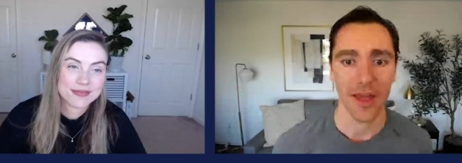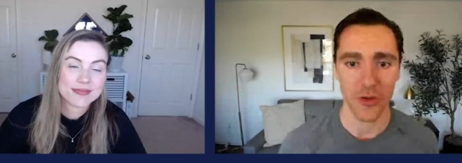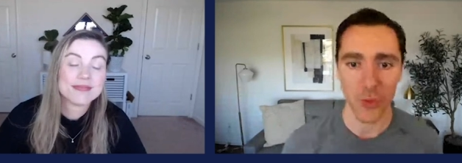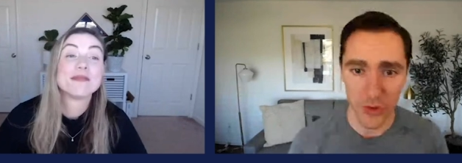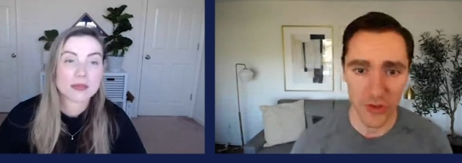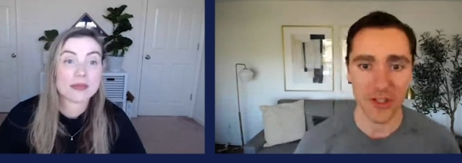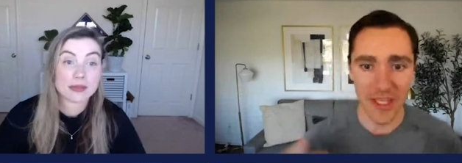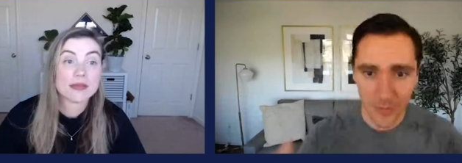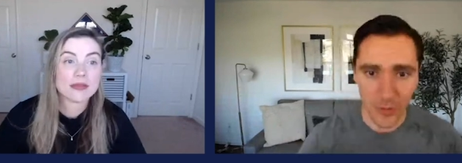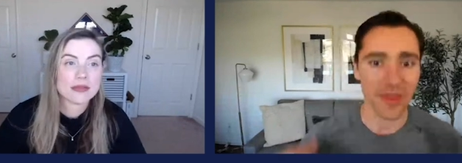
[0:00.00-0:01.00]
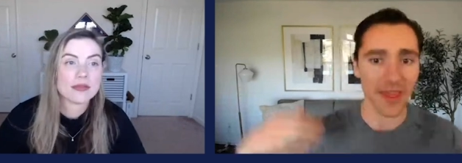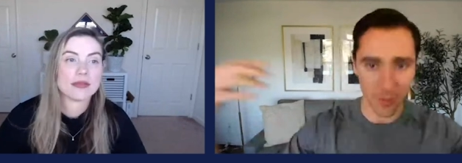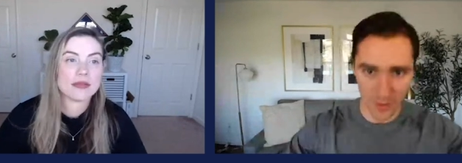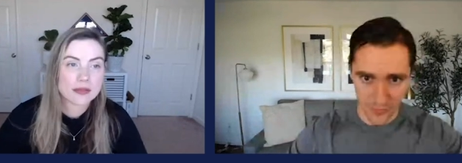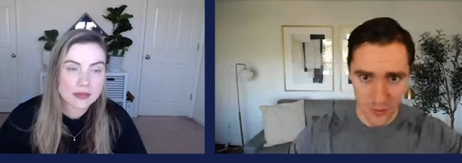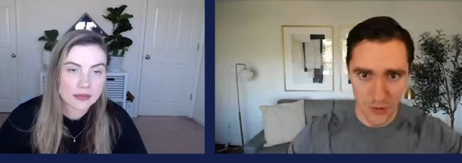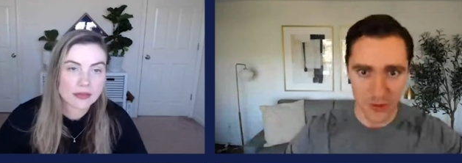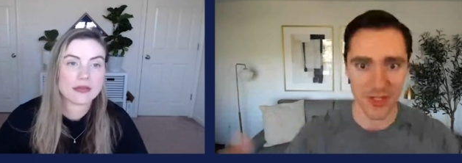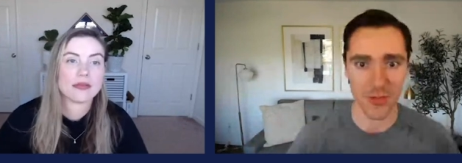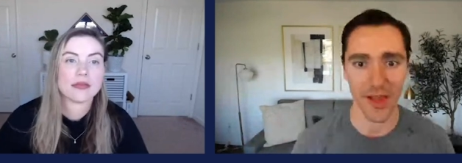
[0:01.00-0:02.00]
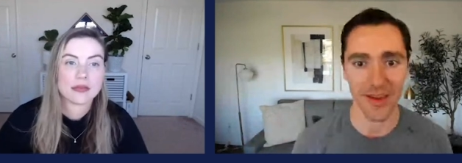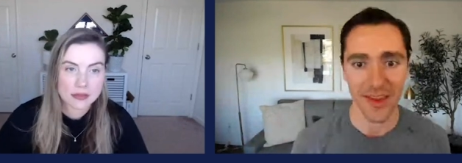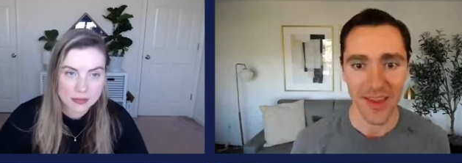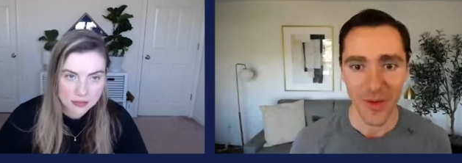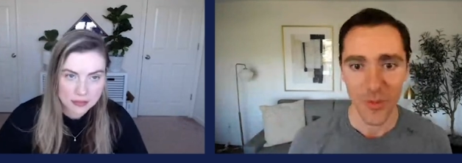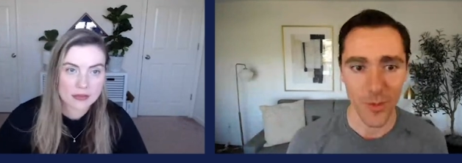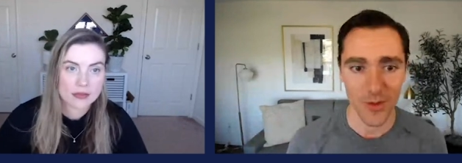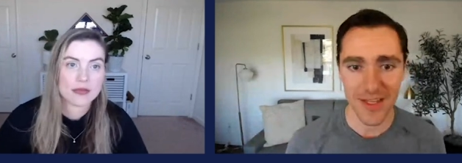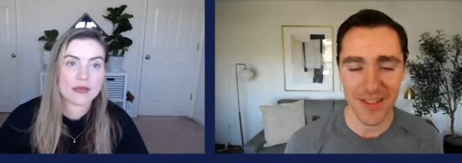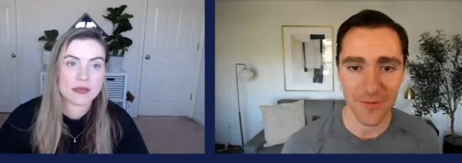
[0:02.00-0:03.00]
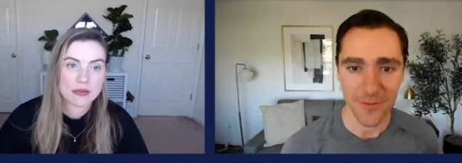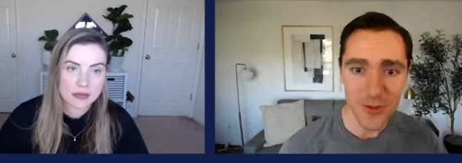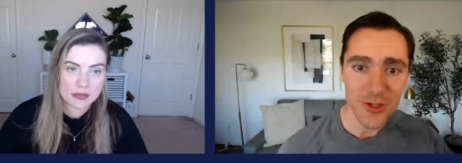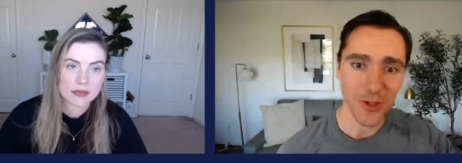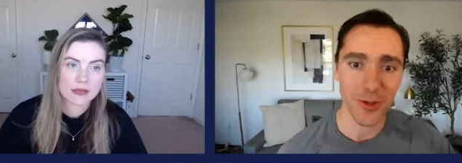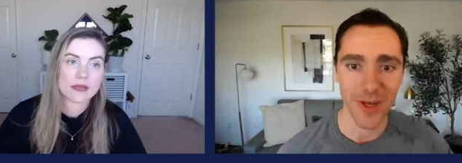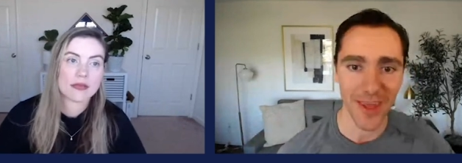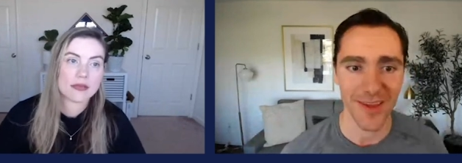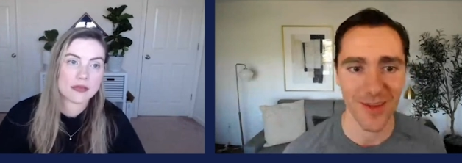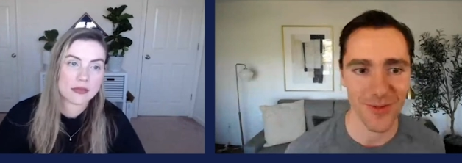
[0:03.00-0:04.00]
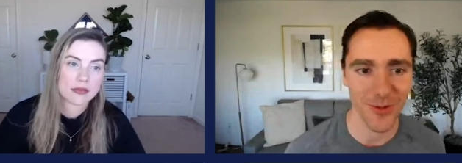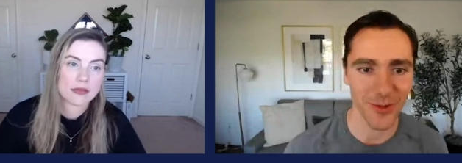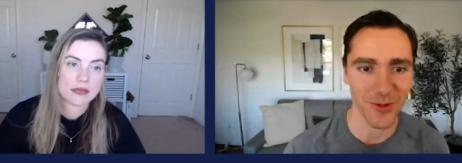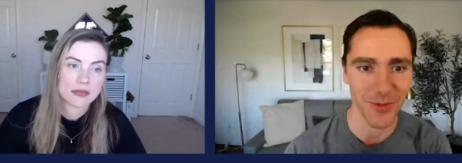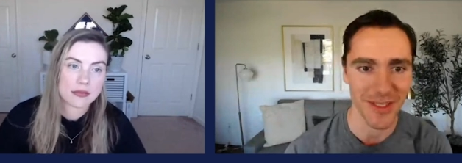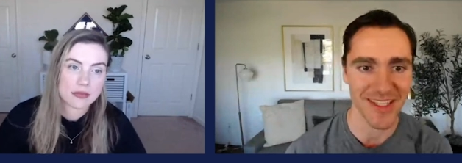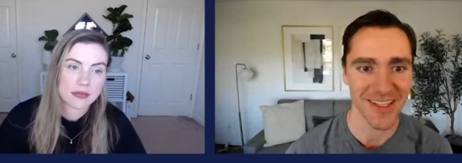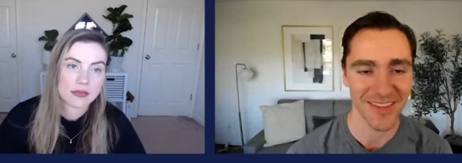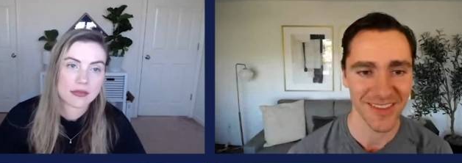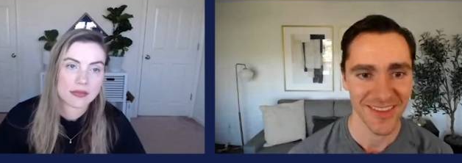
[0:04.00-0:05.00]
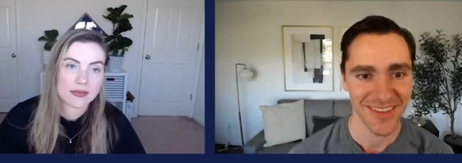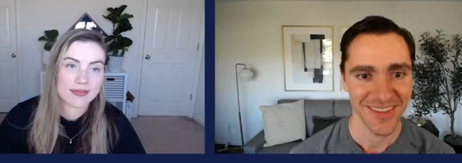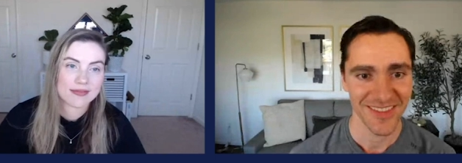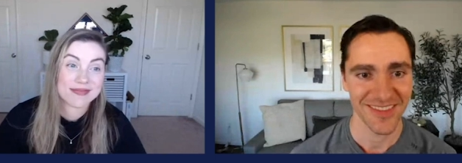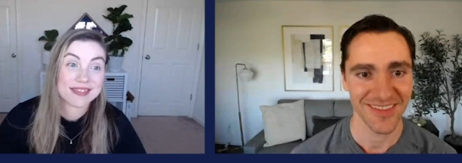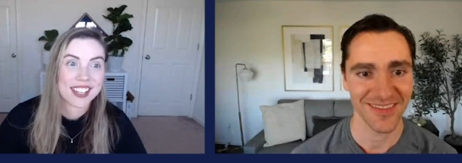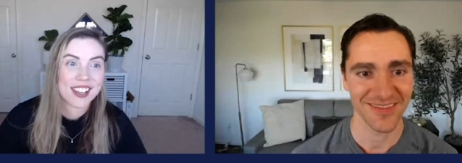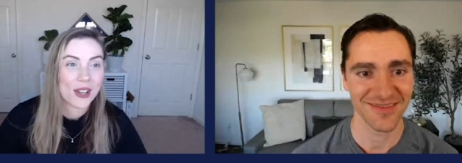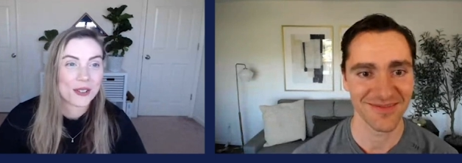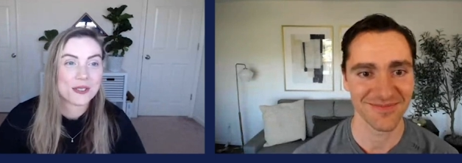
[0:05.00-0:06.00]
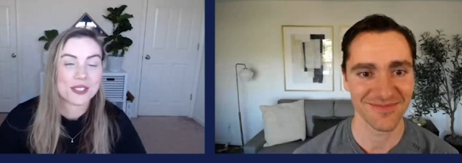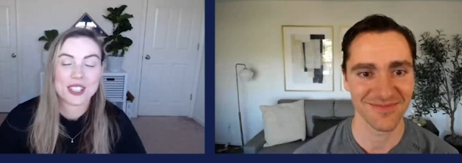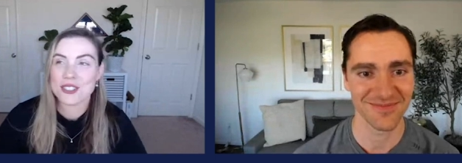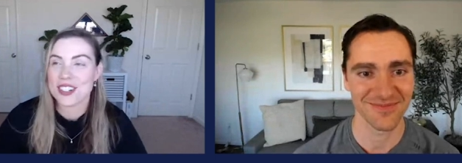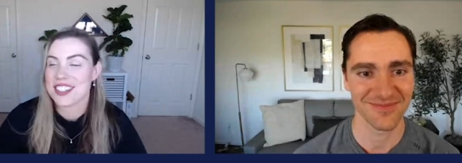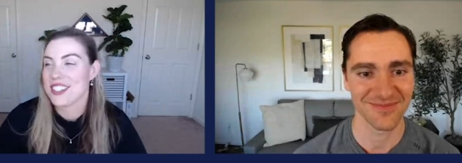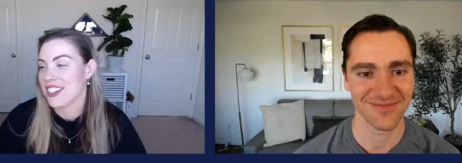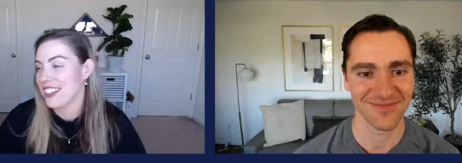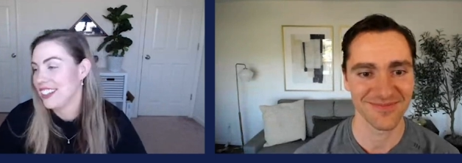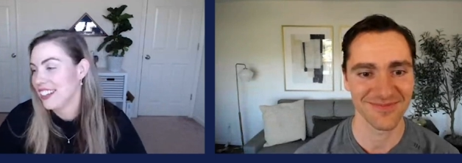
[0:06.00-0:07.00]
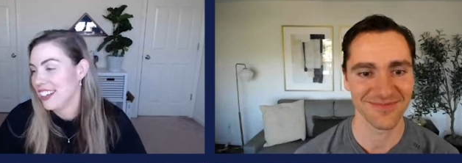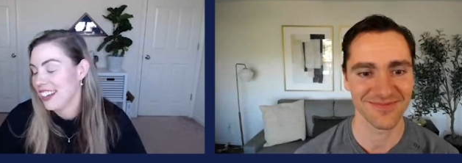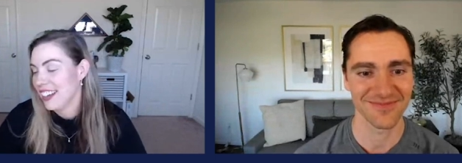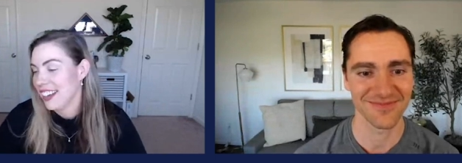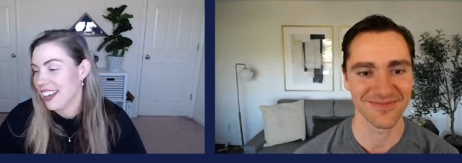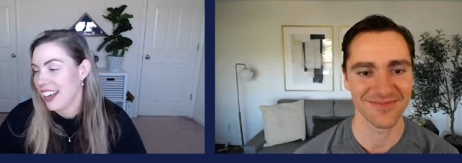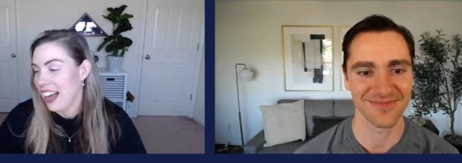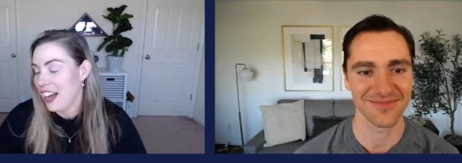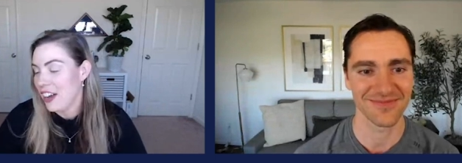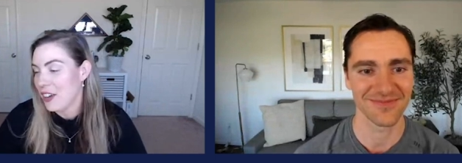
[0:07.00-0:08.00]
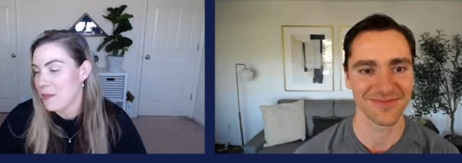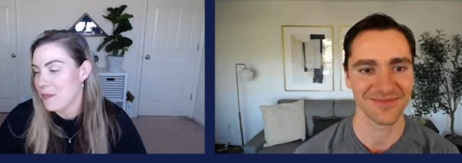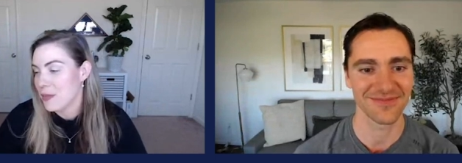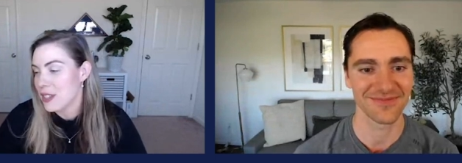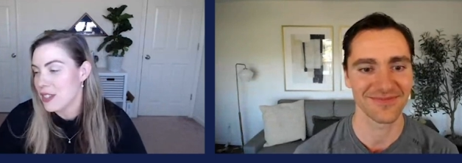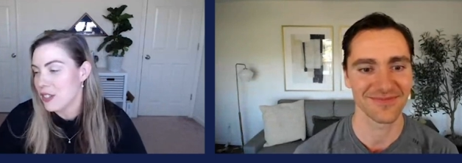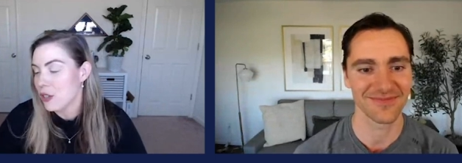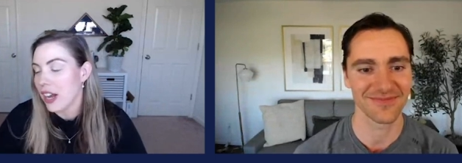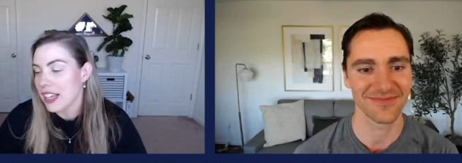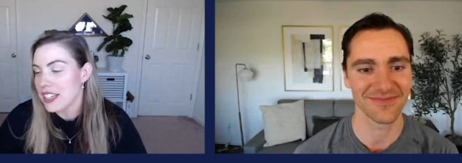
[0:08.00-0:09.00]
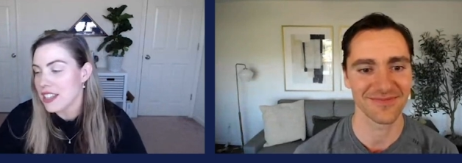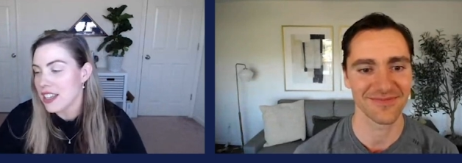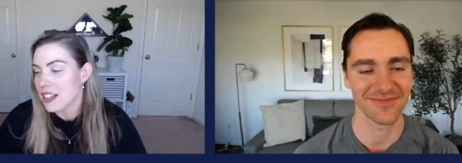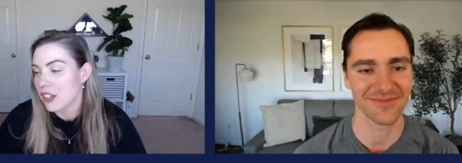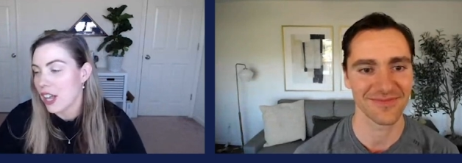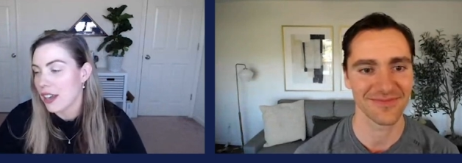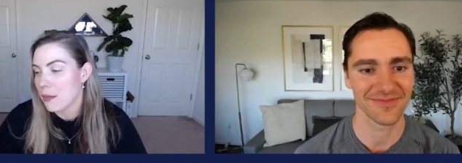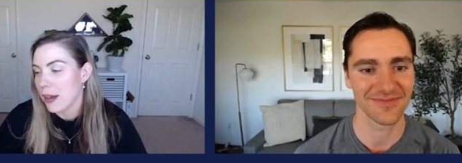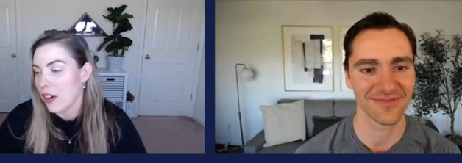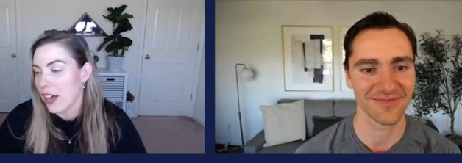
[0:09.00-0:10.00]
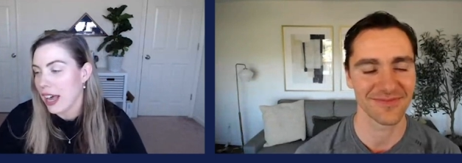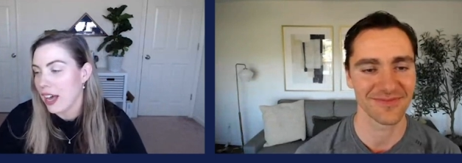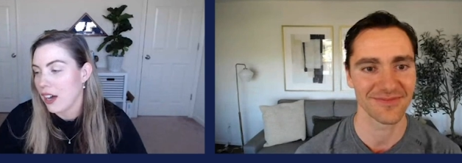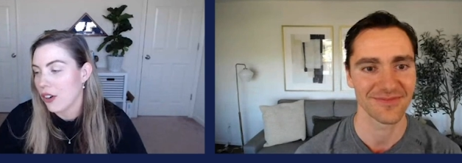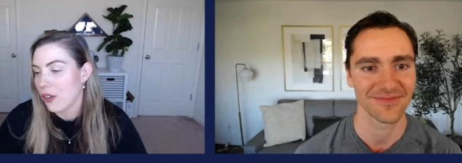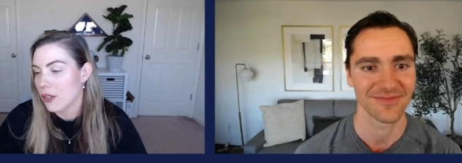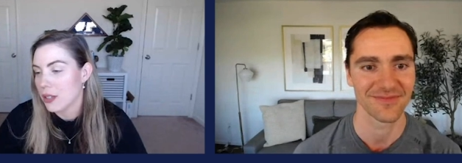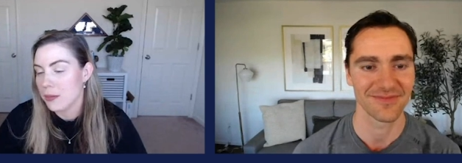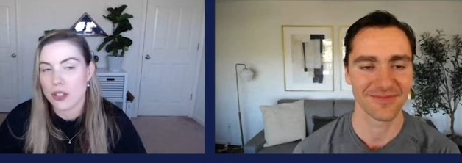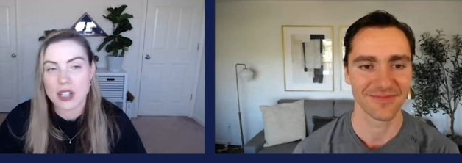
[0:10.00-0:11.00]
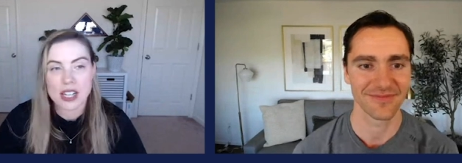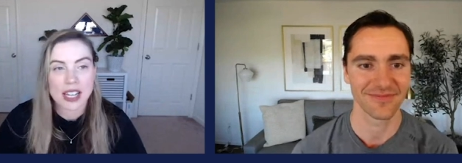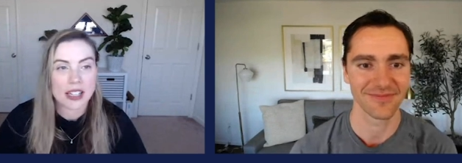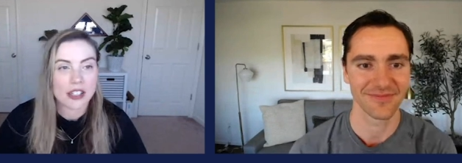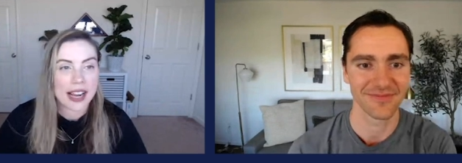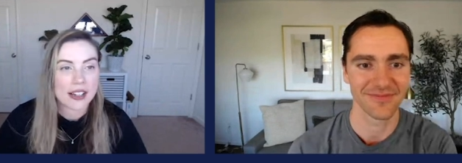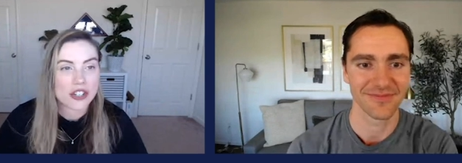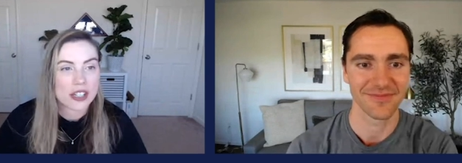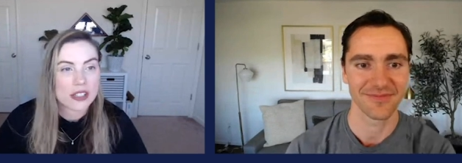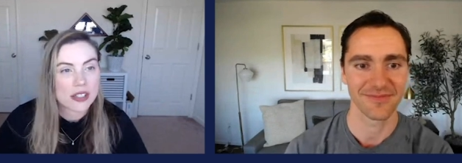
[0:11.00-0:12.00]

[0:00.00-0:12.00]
Speaker 1: and you want your team to think about the future as well. What does the future look like for Twitch?
Speaker 2: Oh, good question. Um, so I like to think a lot about how community interaction